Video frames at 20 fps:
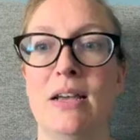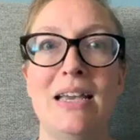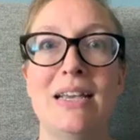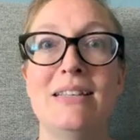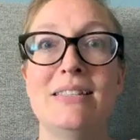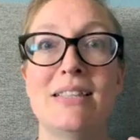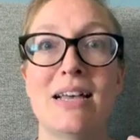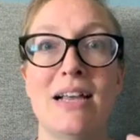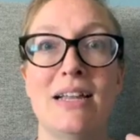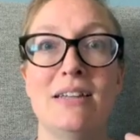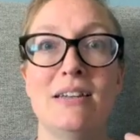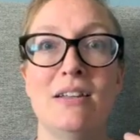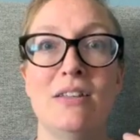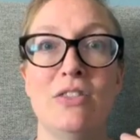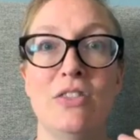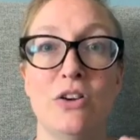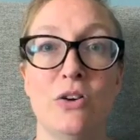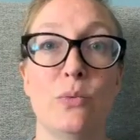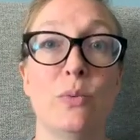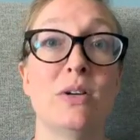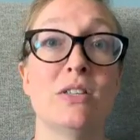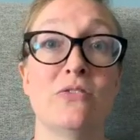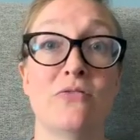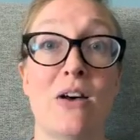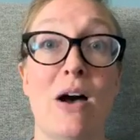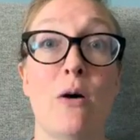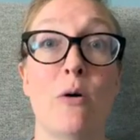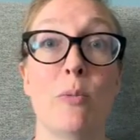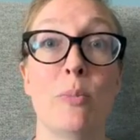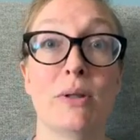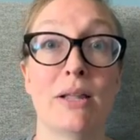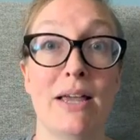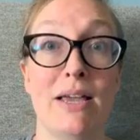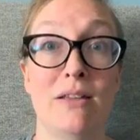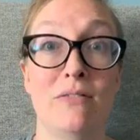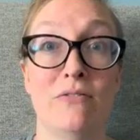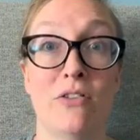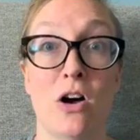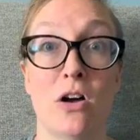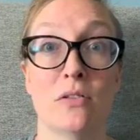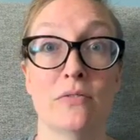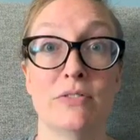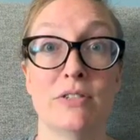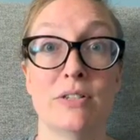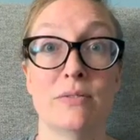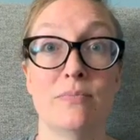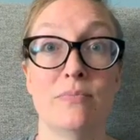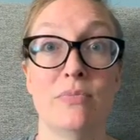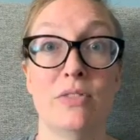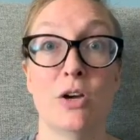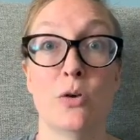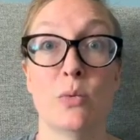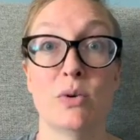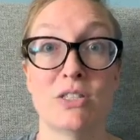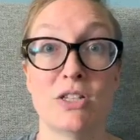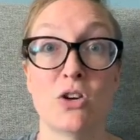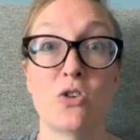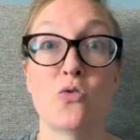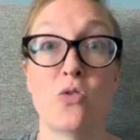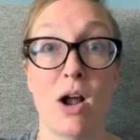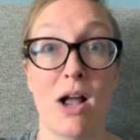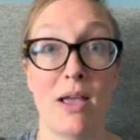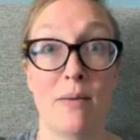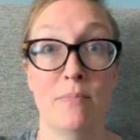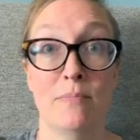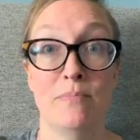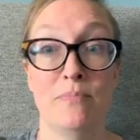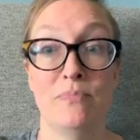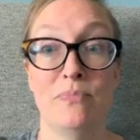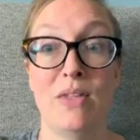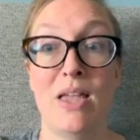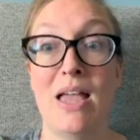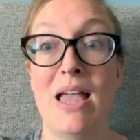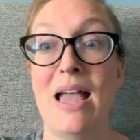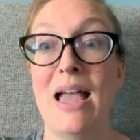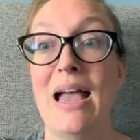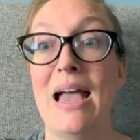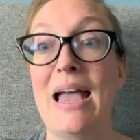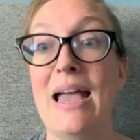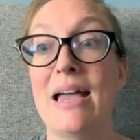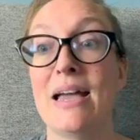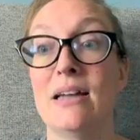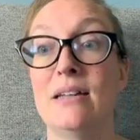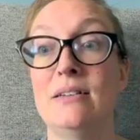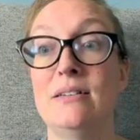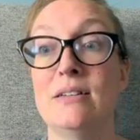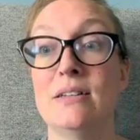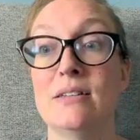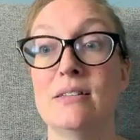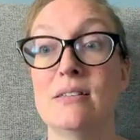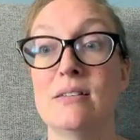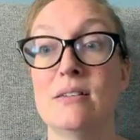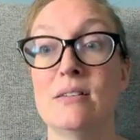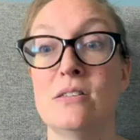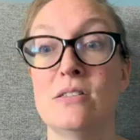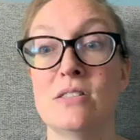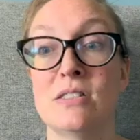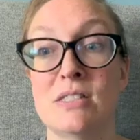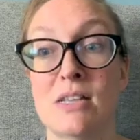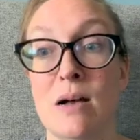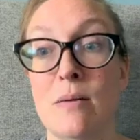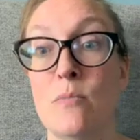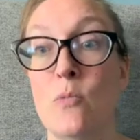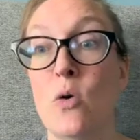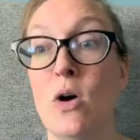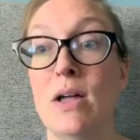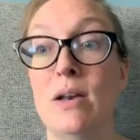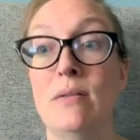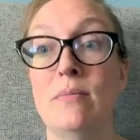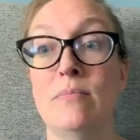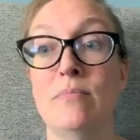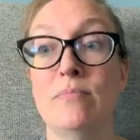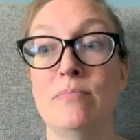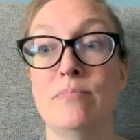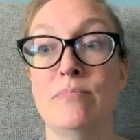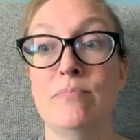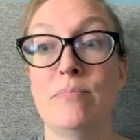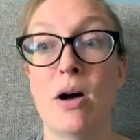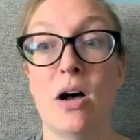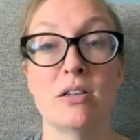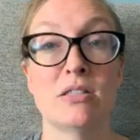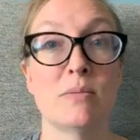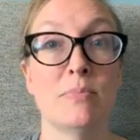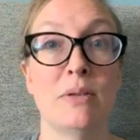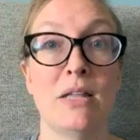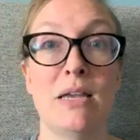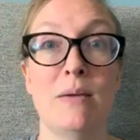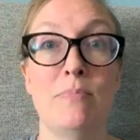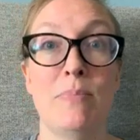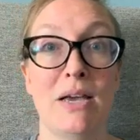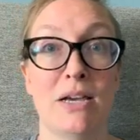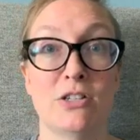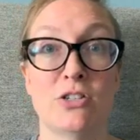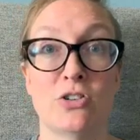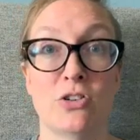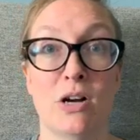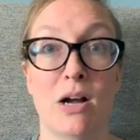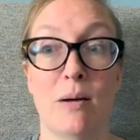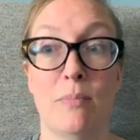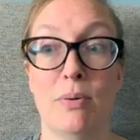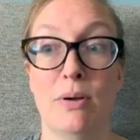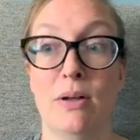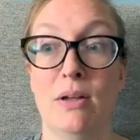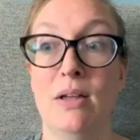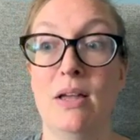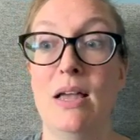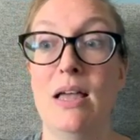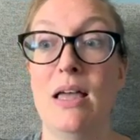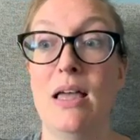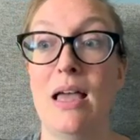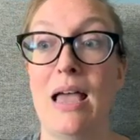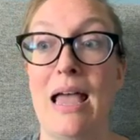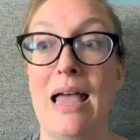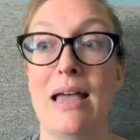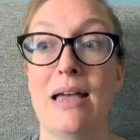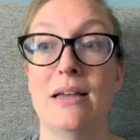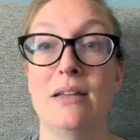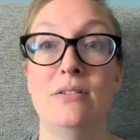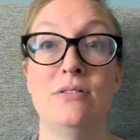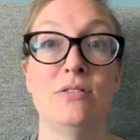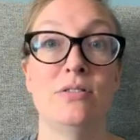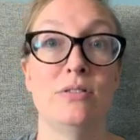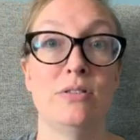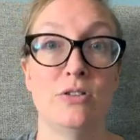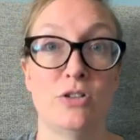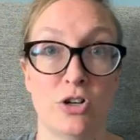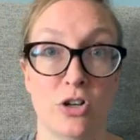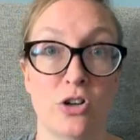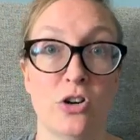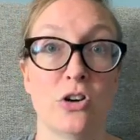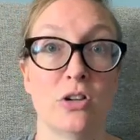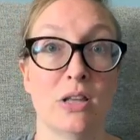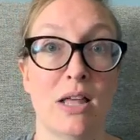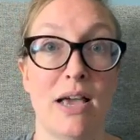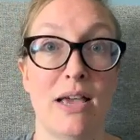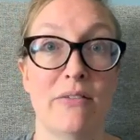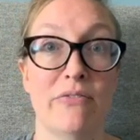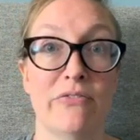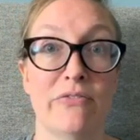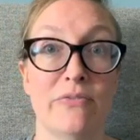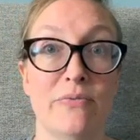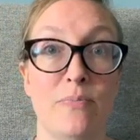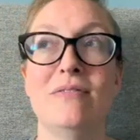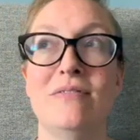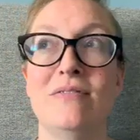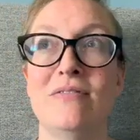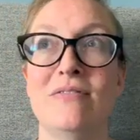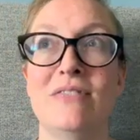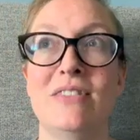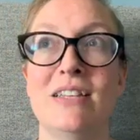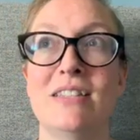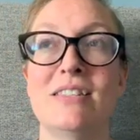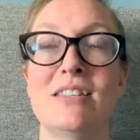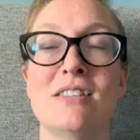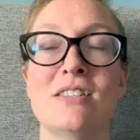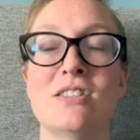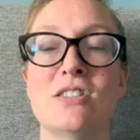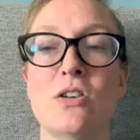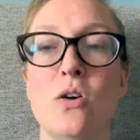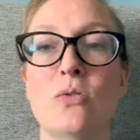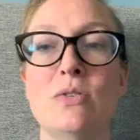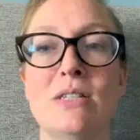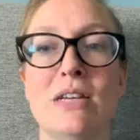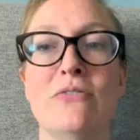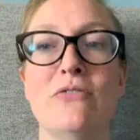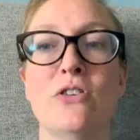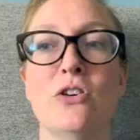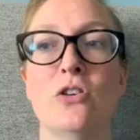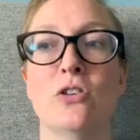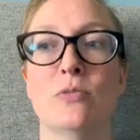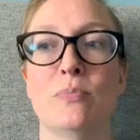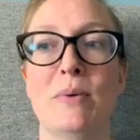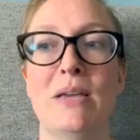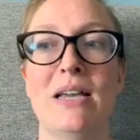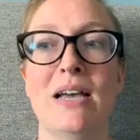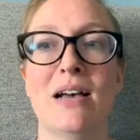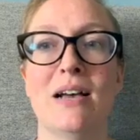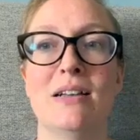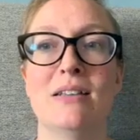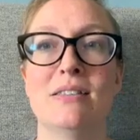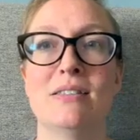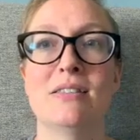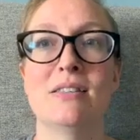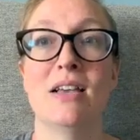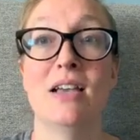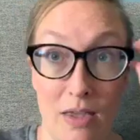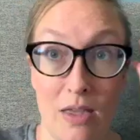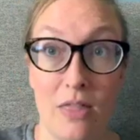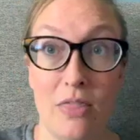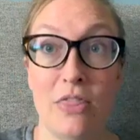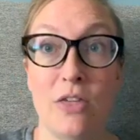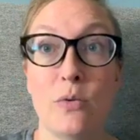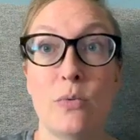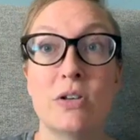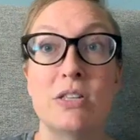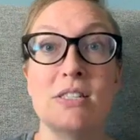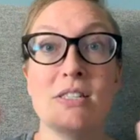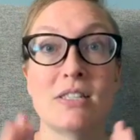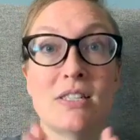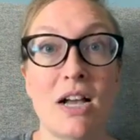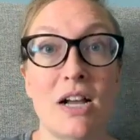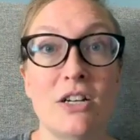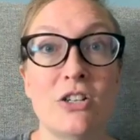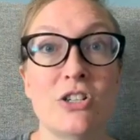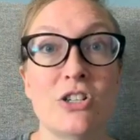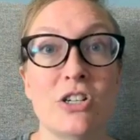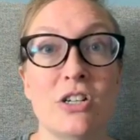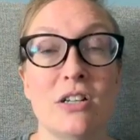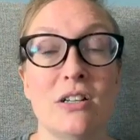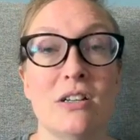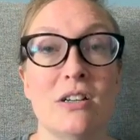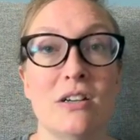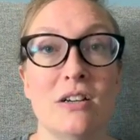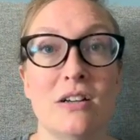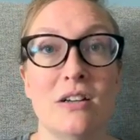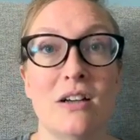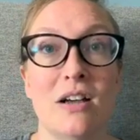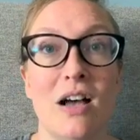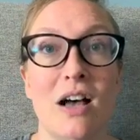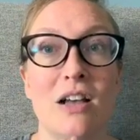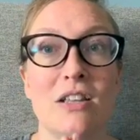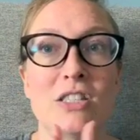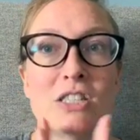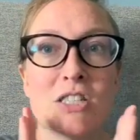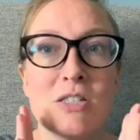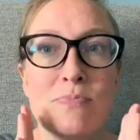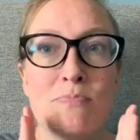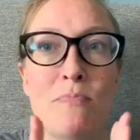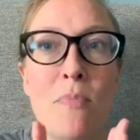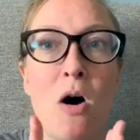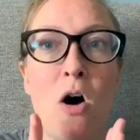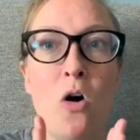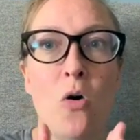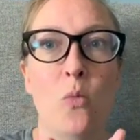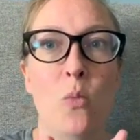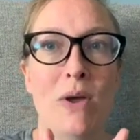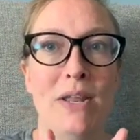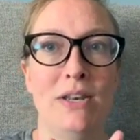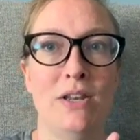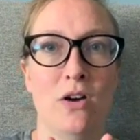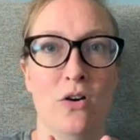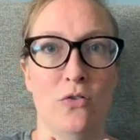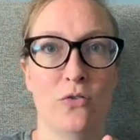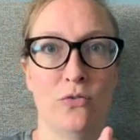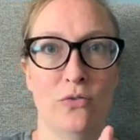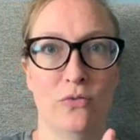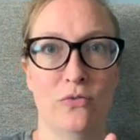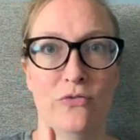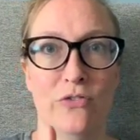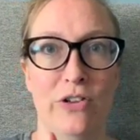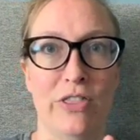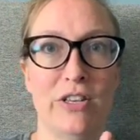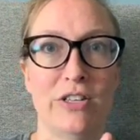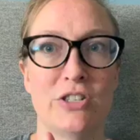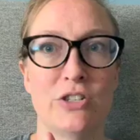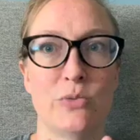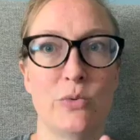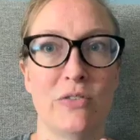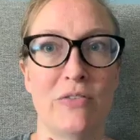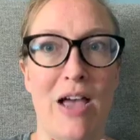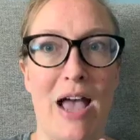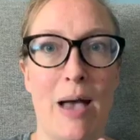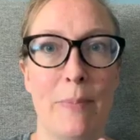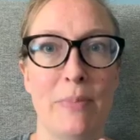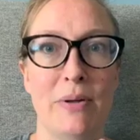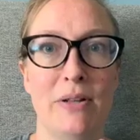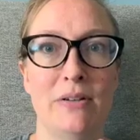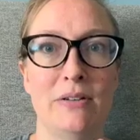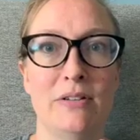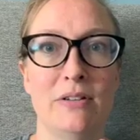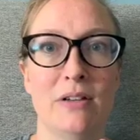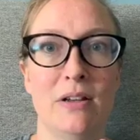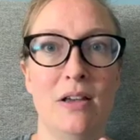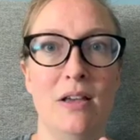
is that there was foul play involved. There was a crime, and someone possibly picked her up and took her life. This is so difficult because there was such a small window for this to have happened,